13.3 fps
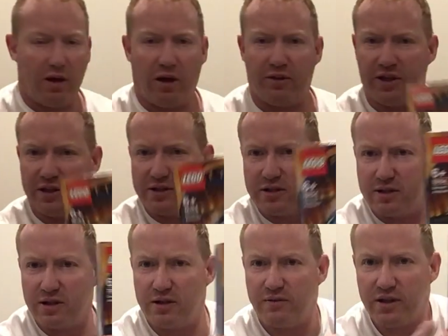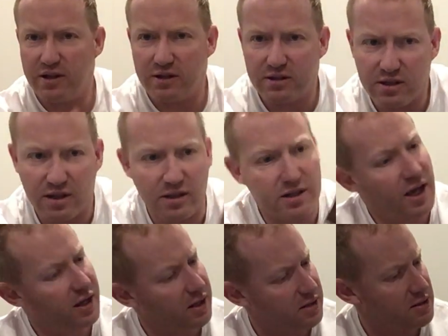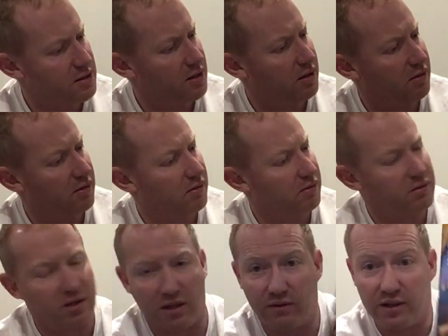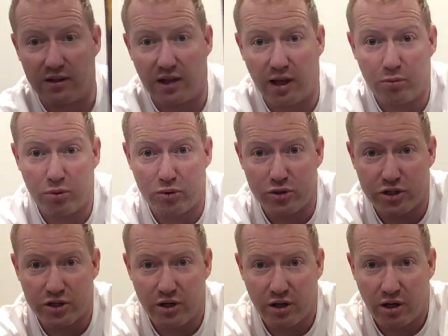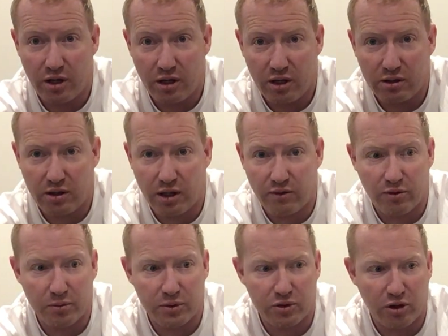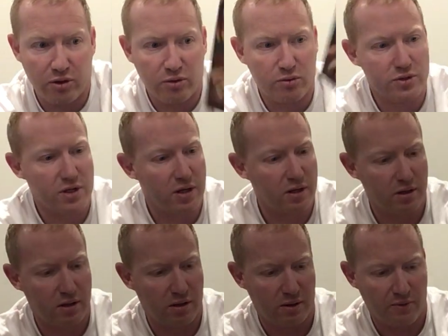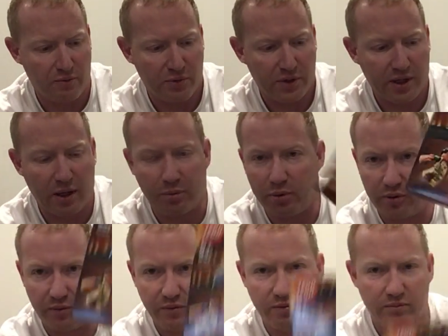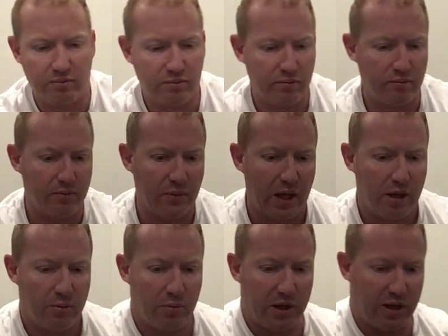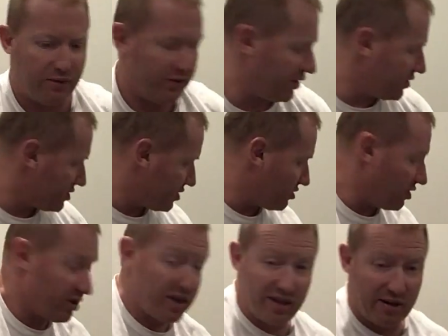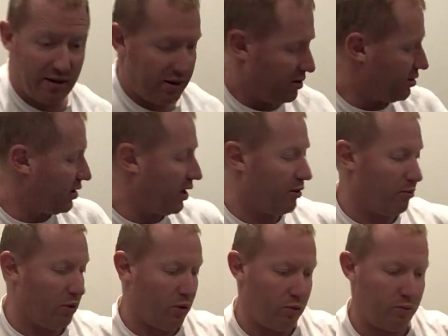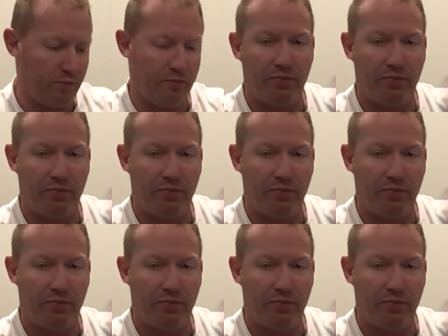I think it's a Deviant attack, isn't it? Deviant Ambush. There from Eternals. A couple of minifigures as I need to get them all.